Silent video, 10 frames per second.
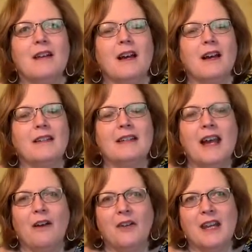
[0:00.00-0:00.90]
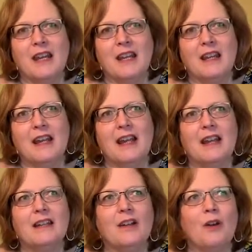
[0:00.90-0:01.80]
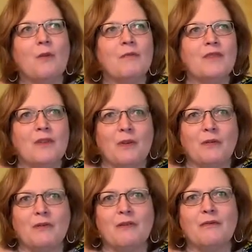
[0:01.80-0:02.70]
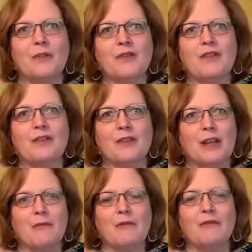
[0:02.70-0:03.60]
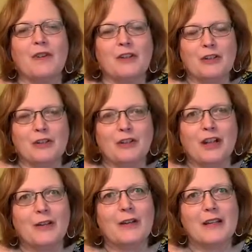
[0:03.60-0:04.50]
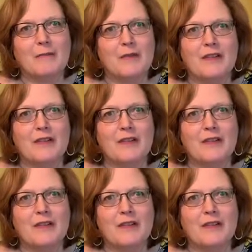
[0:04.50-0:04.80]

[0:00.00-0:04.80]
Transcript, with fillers: uh, dowdy and home sewn versus looking professional and crisp.